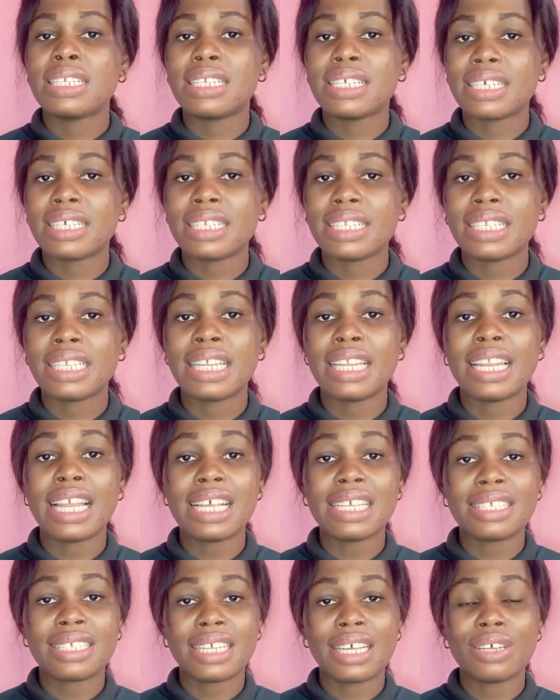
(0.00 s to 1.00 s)
D. The
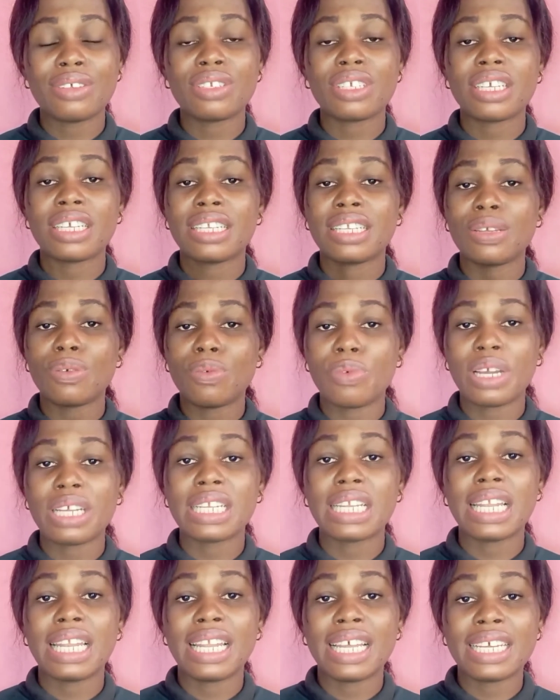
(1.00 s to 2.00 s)
last sound in the
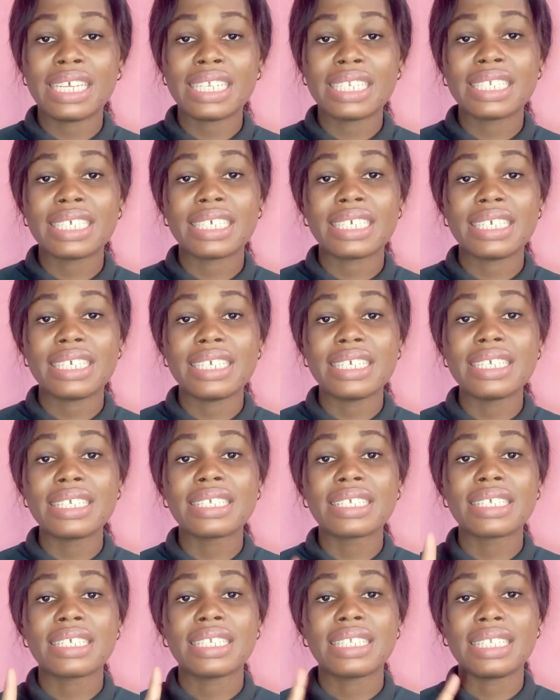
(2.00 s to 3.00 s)
word learned
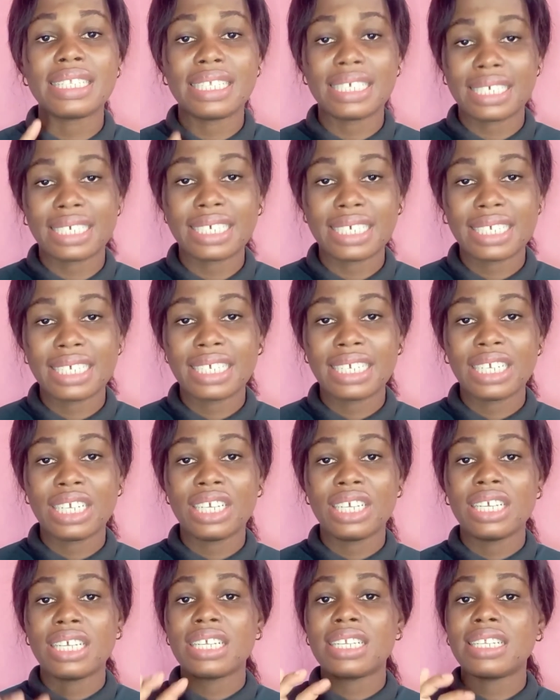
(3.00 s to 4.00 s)
is D.
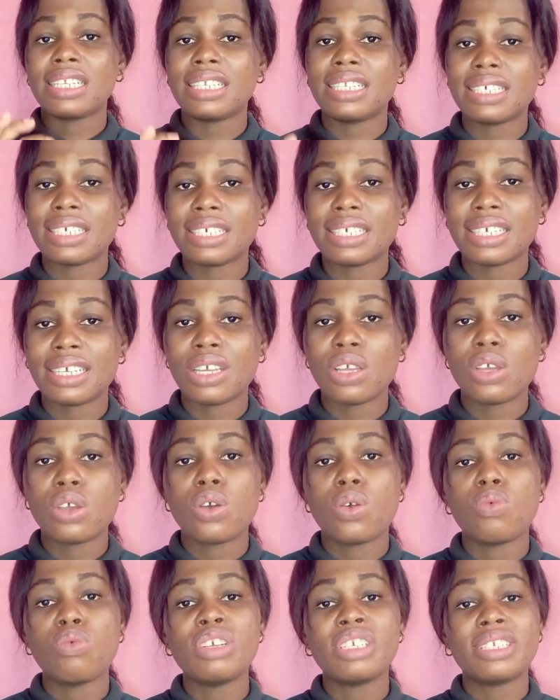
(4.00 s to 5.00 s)
D,
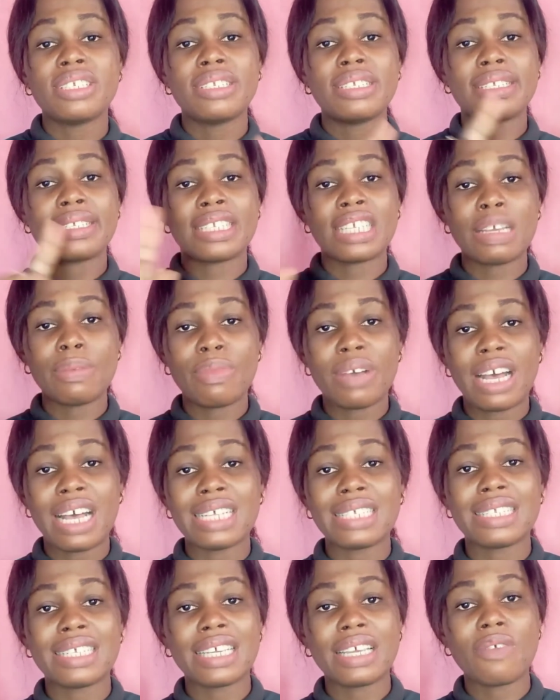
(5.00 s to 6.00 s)
which is the same
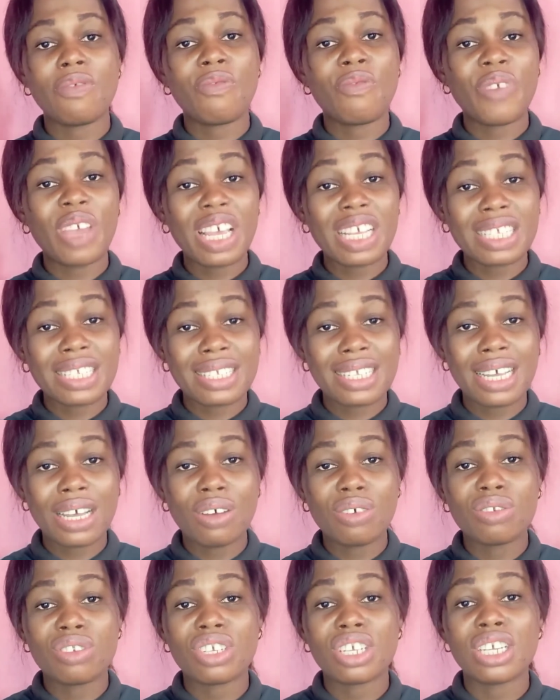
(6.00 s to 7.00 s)
as the first
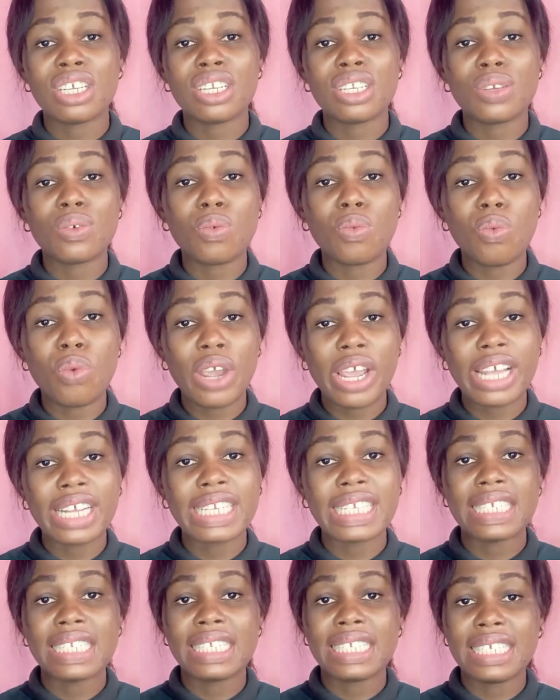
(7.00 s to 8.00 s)
sound in the
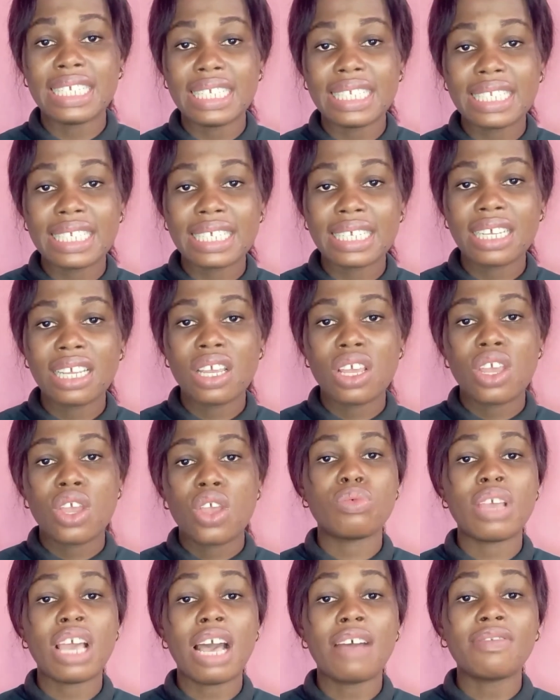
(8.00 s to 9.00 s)
word did.
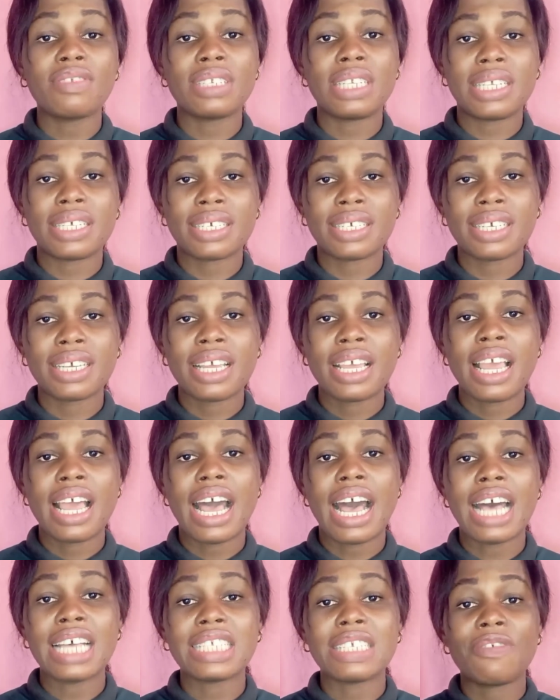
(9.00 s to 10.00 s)
We have D
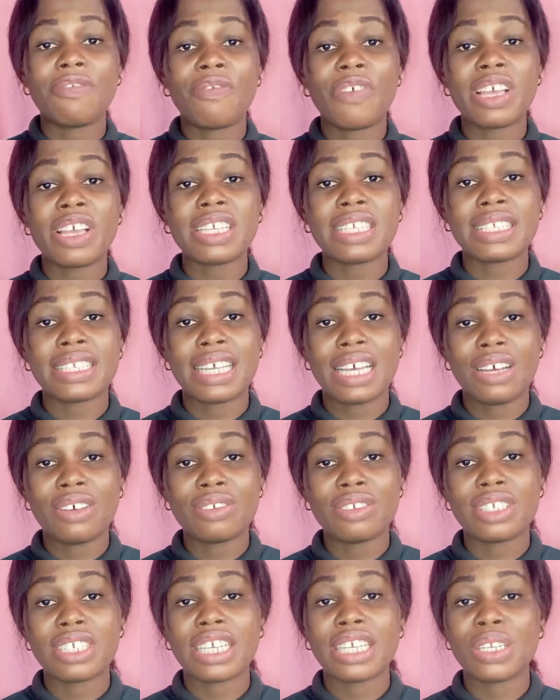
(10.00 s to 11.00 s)
as the first
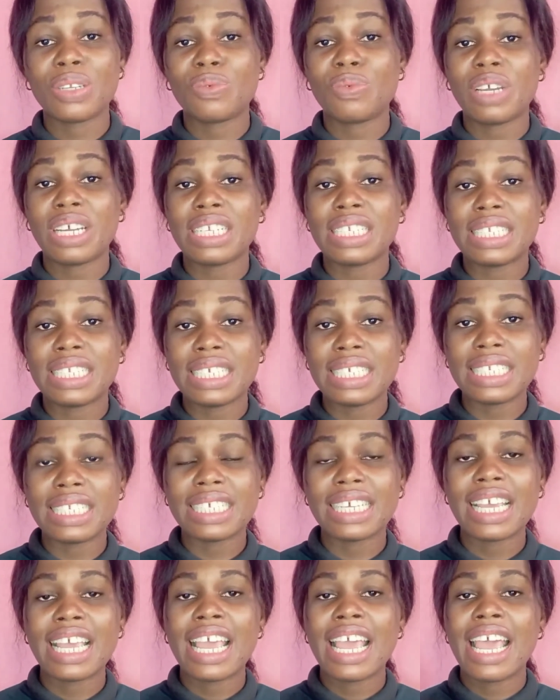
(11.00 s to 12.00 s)
sound in the word
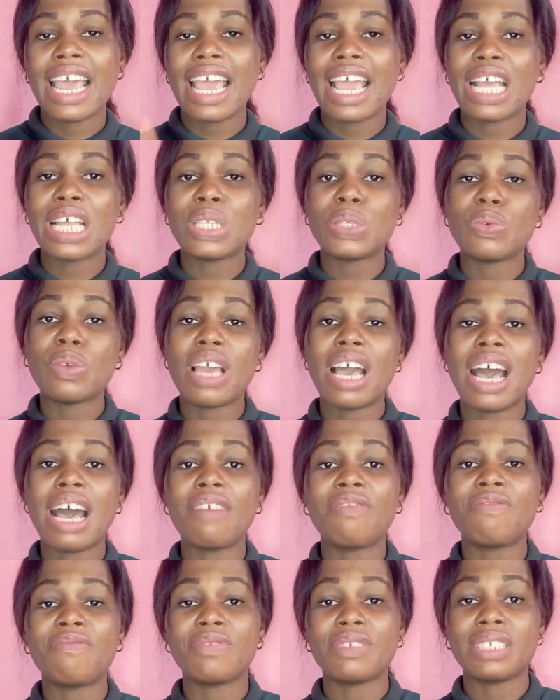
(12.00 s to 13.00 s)
did, and we
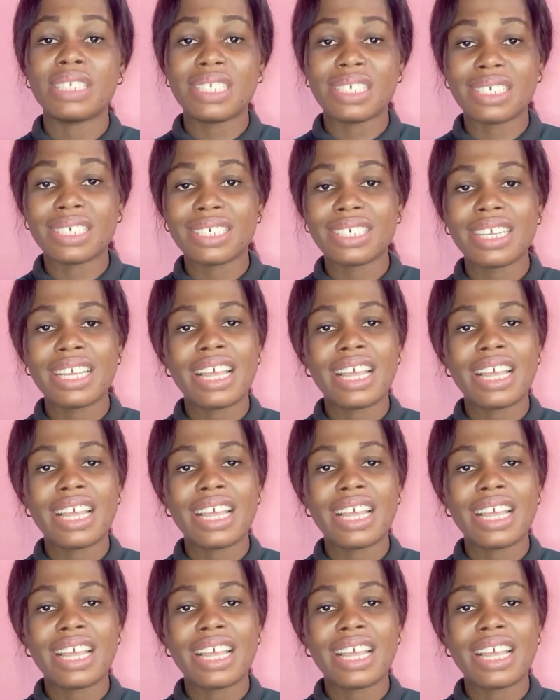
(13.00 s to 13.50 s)
have D